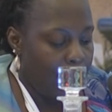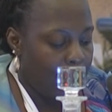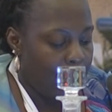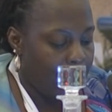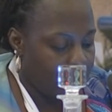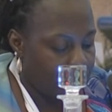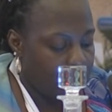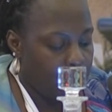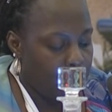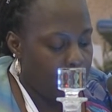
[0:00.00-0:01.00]
and
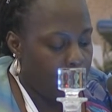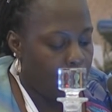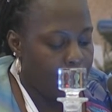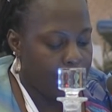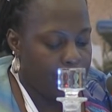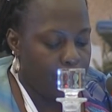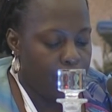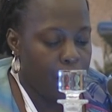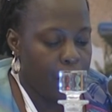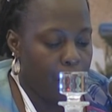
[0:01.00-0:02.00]
quality
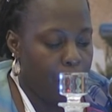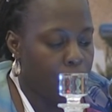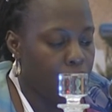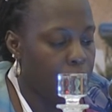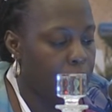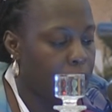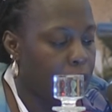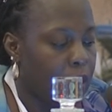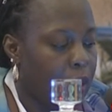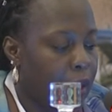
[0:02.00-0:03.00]
post-abortion
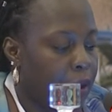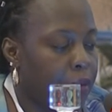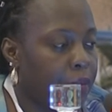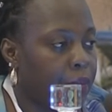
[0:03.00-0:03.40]
care.